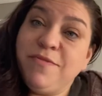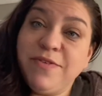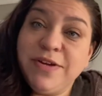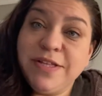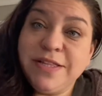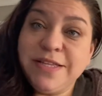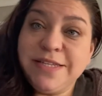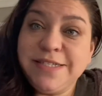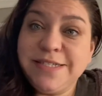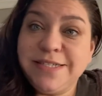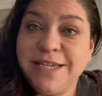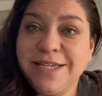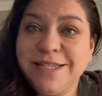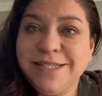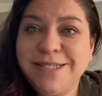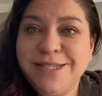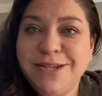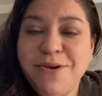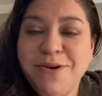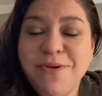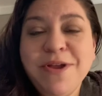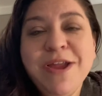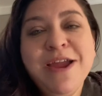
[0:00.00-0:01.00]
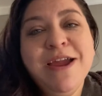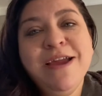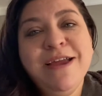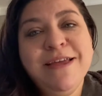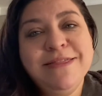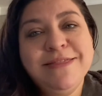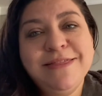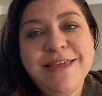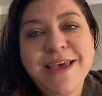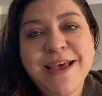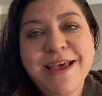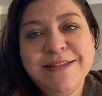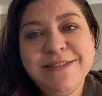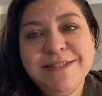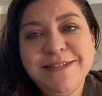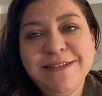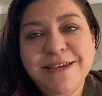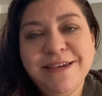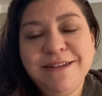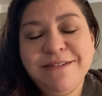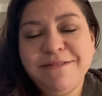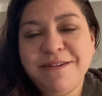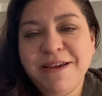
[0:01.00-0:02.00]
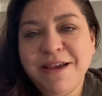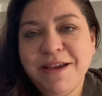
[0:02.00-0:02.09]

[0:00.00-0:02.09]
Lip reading: realistic. So that's it.